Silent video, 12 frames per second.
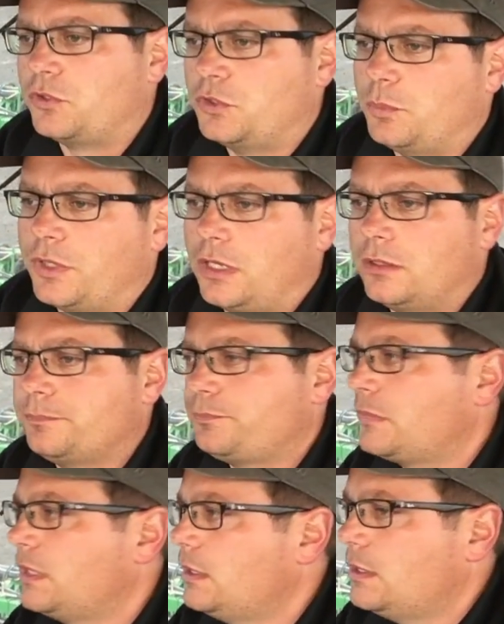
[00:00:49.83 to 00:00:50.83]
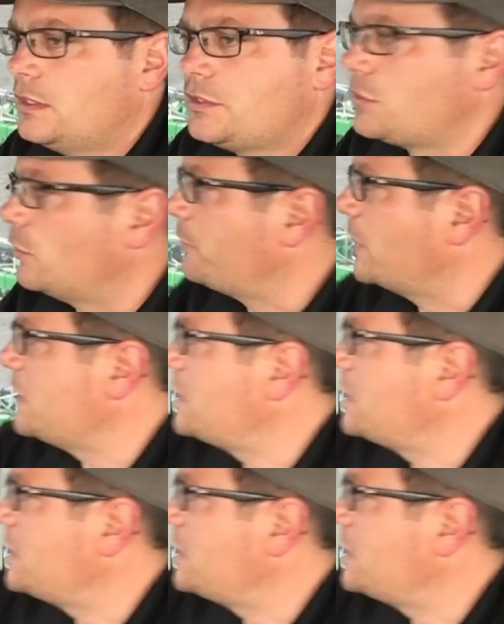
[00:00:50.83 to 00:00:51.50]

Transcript: root ball. So if I